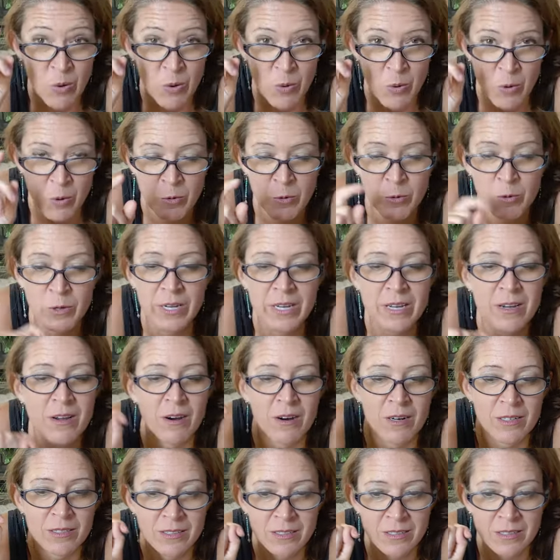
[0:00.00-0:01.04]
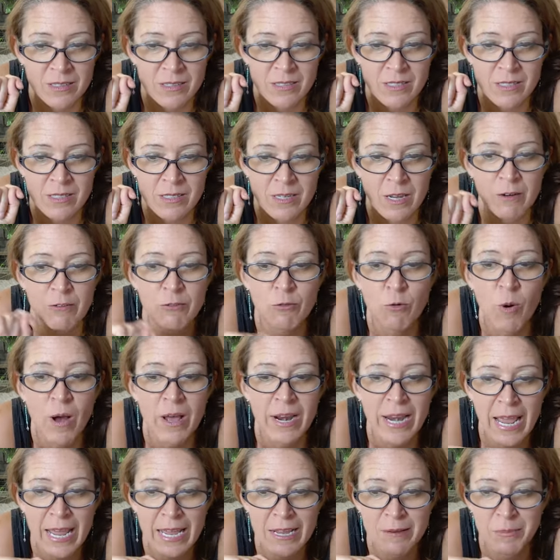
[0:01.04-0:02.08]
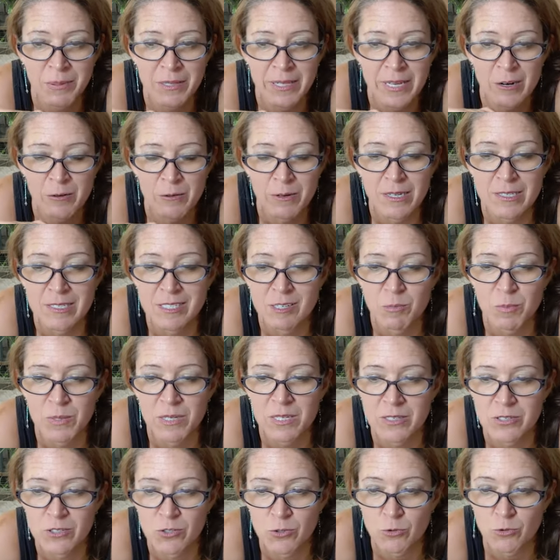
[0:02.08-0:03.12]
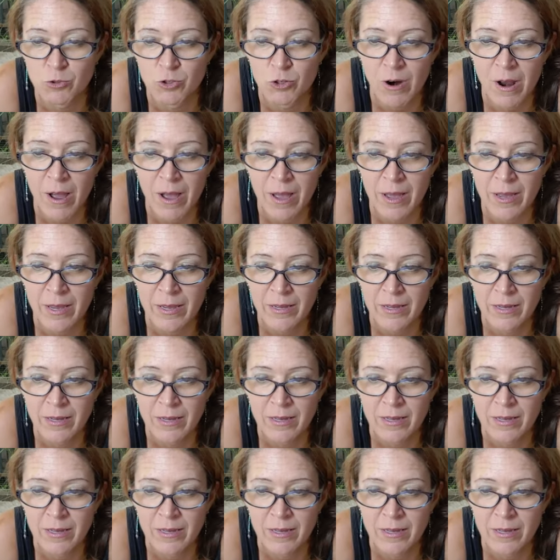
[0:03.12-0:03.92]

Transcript: Regardless of what eggplant recipes you try,